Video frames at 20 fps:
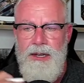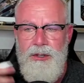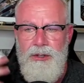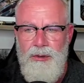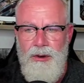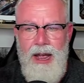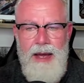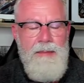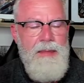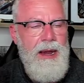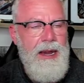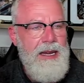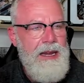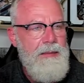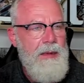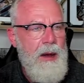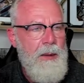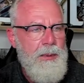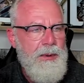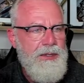dropped my
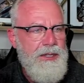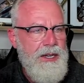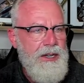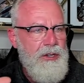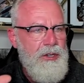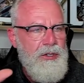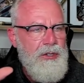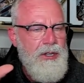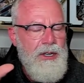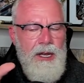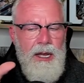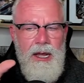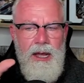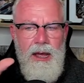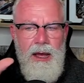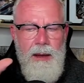email percentage to